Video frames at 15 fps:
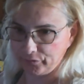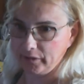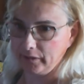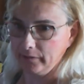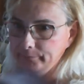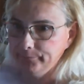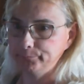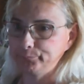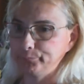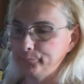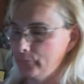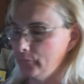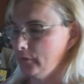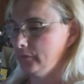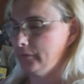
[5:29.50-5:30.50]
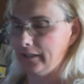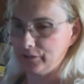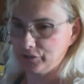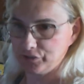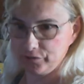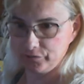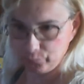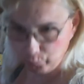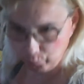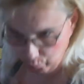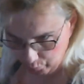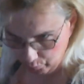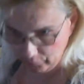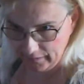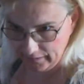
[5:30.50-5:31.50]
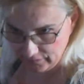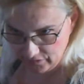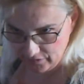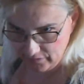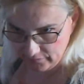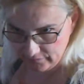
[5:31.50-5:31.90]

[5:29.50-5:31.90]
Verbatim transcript: That's the second way.